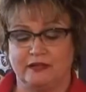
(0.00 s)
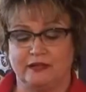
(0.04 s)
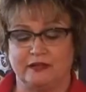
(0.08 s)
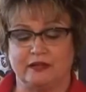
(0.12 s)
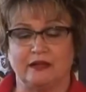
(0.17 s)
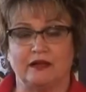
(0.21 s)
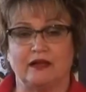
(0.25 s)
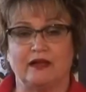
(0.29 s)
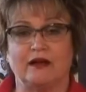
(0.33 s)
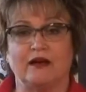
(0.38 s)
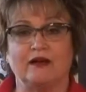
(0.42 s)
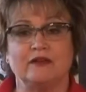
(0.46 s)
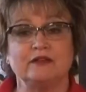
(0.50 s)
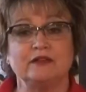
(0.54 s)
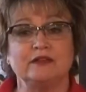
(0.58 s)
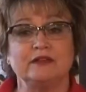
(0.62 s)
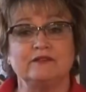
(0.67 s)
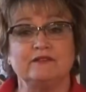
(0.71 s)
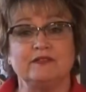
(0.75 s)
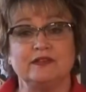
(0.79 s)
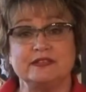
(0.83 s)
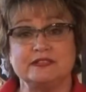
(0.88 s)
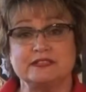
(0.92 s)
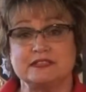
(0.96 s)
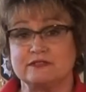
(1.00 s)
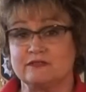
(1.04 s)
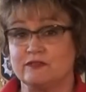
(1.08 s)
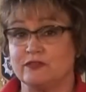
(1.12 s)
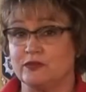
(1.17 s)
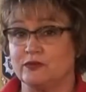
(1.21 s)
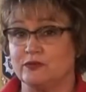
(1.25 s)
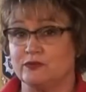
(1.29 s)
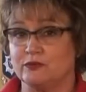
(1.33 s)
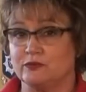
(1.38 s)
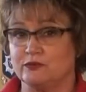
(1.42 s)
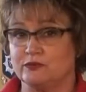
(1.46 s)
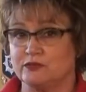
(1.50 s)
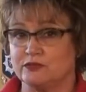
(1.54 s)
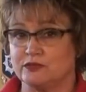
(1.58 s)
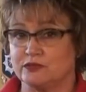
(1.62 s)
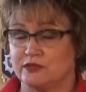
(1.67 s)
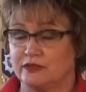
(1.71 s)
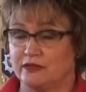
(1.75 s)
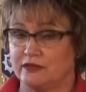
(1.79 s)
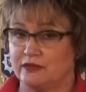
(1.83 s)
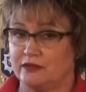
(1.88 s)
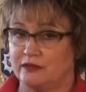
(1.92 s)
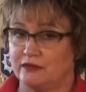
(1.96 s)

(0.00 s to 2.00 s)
Now, all of these foods